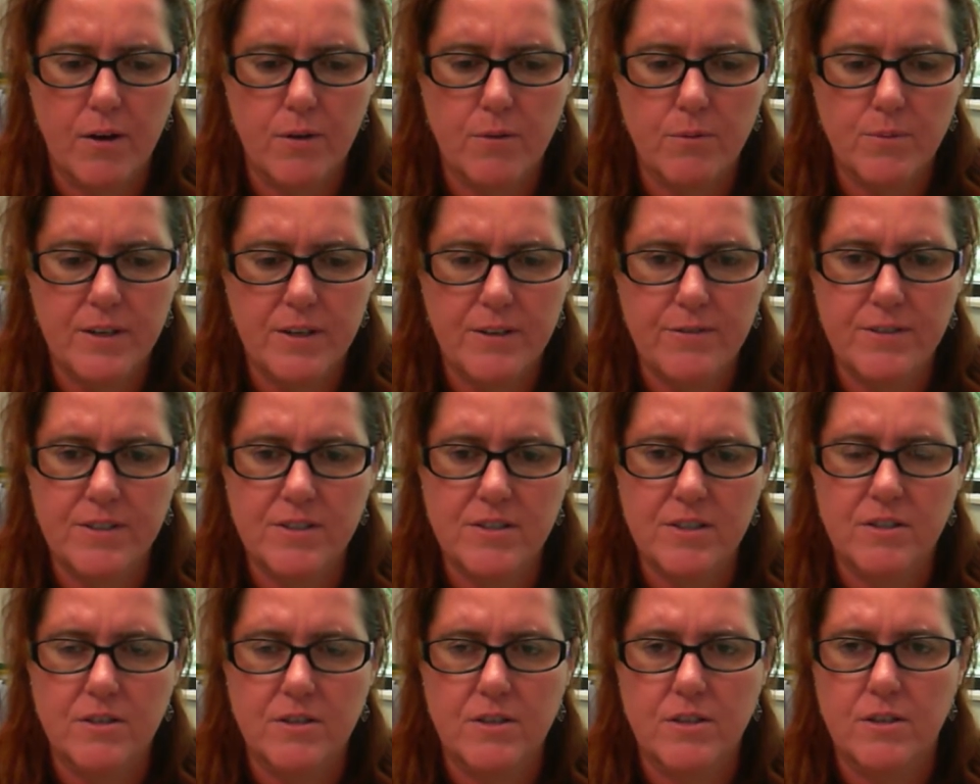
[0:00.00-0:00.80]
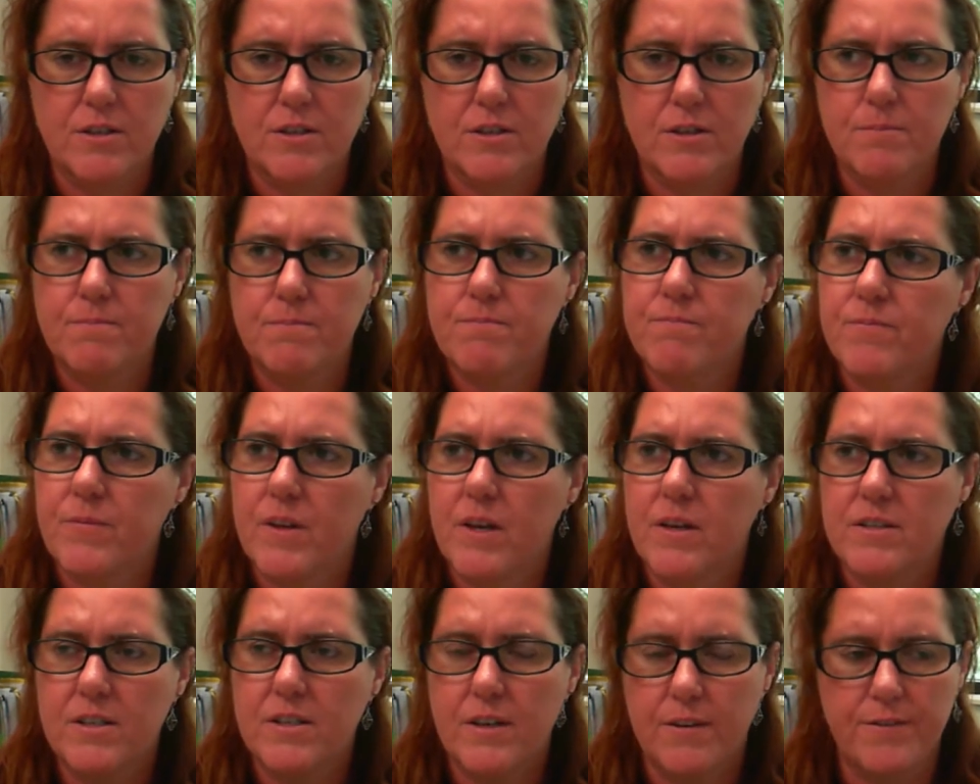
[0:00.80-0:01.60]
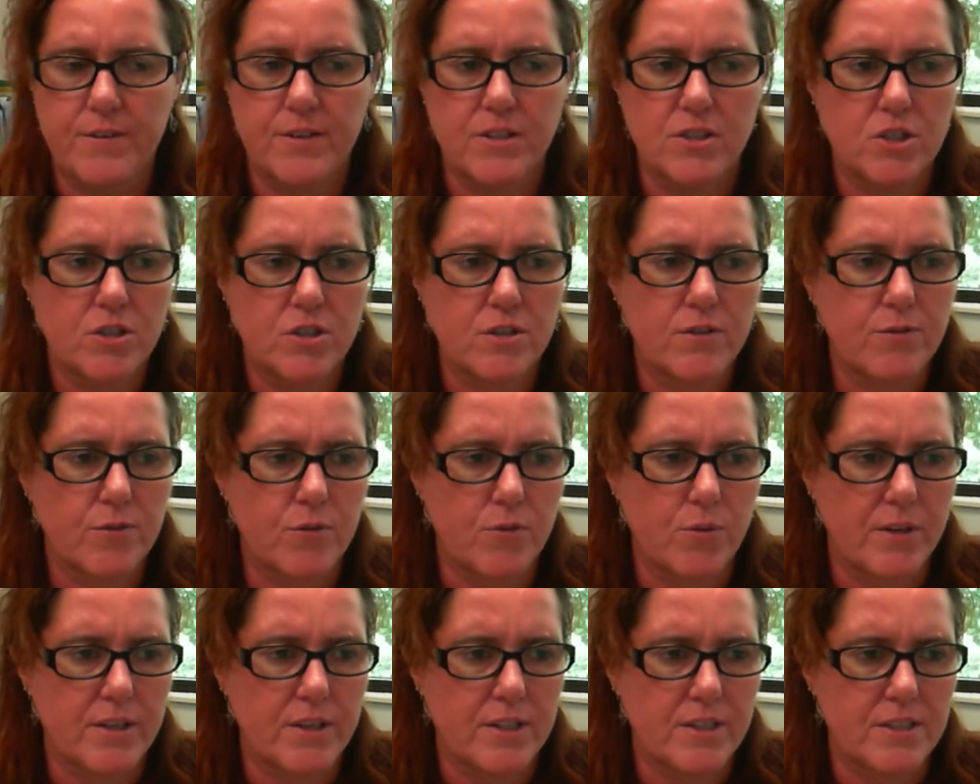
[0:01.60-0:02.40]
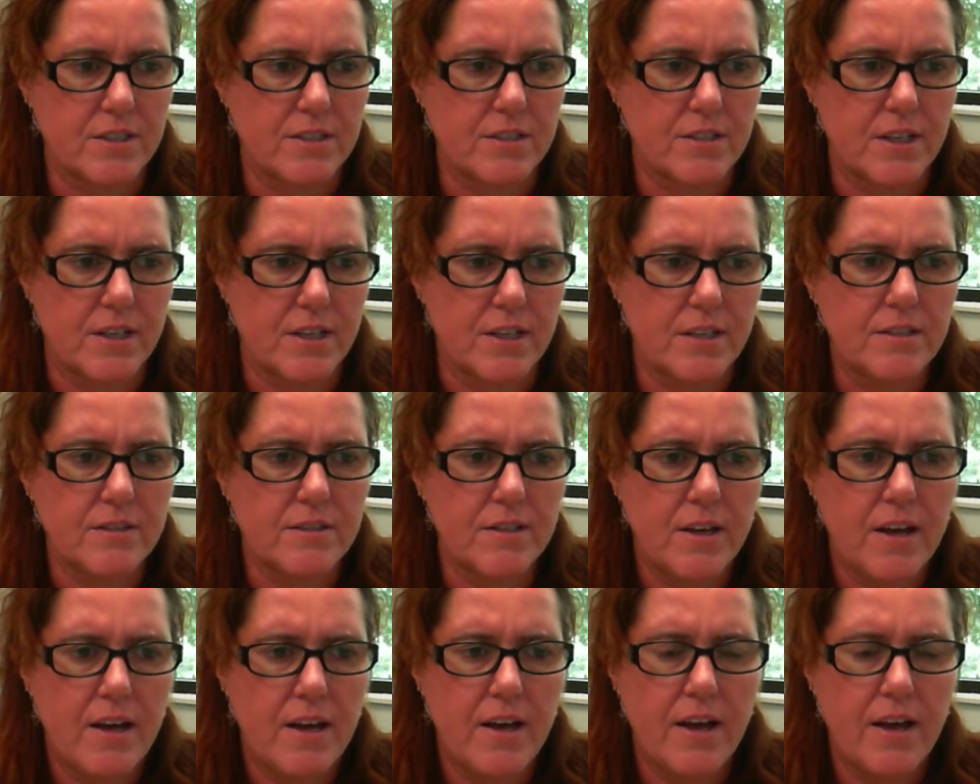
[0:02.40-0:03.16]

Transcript: revisit the definition of chronic disease,